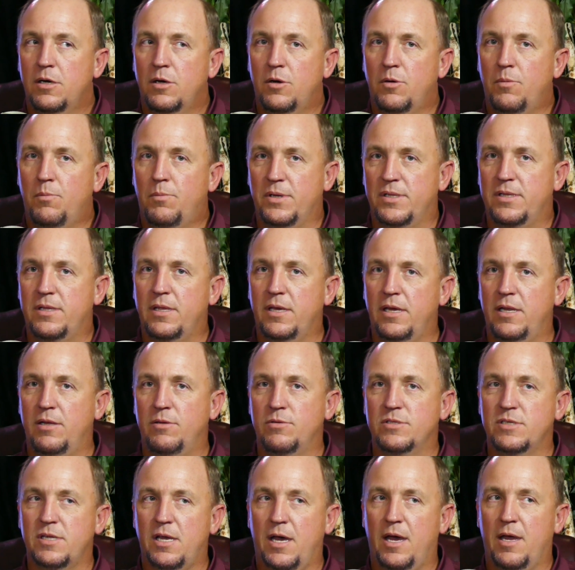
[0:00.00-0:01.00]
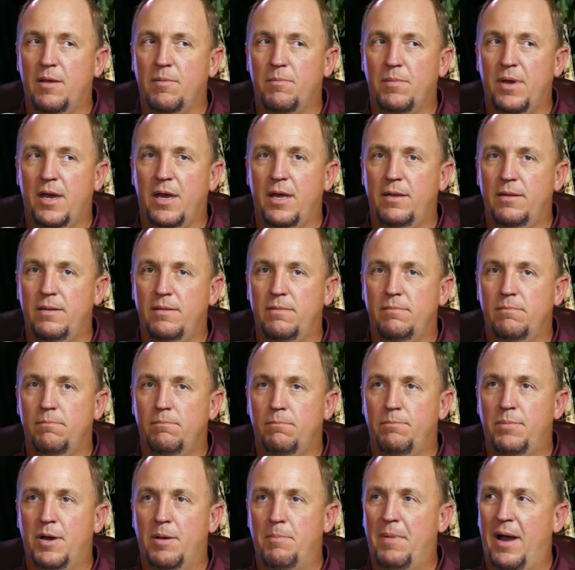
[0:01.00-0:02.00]
but then it was like, man,
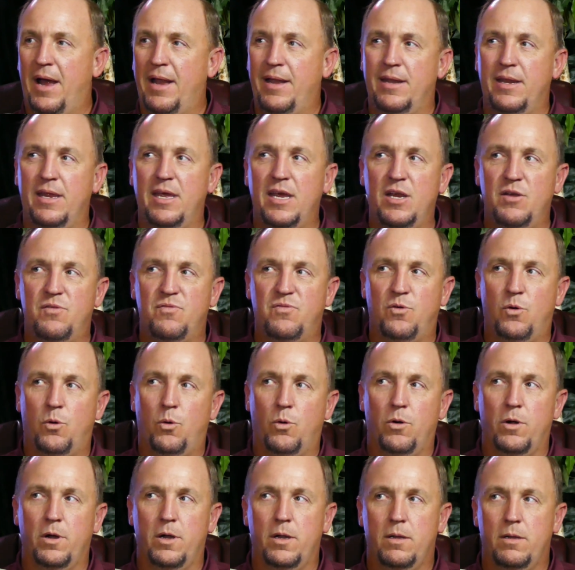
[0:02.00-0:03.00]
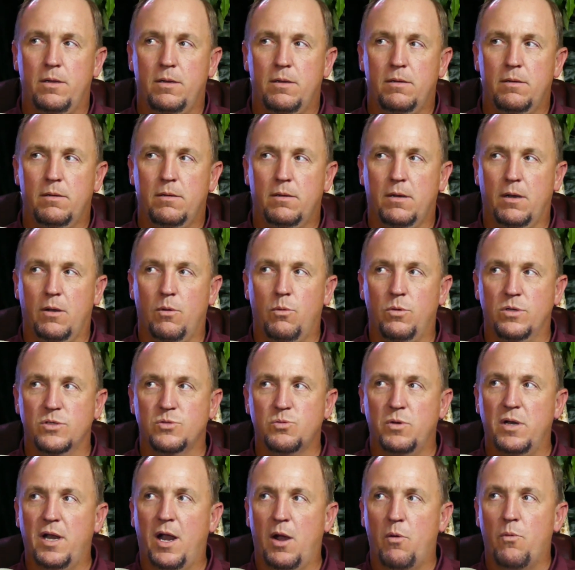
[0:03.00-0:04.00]
but my need for it, was
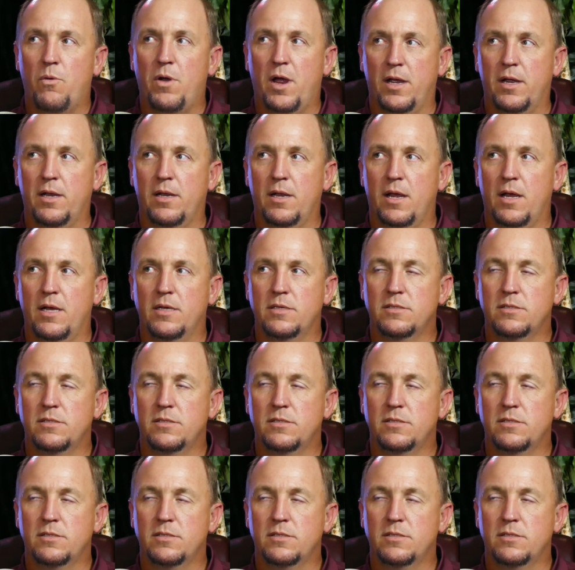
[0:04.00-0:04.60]
when I recognized.